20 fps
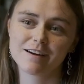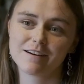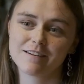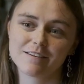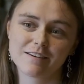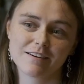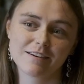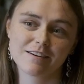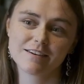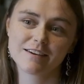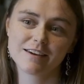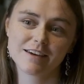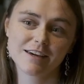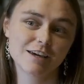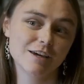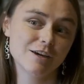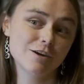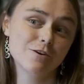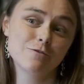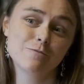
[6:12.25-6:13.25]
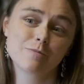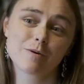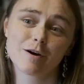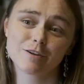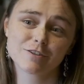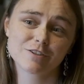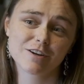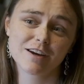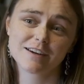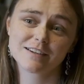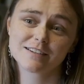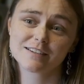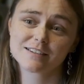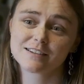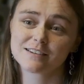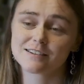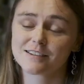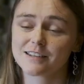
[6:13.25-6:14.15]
on a EU project,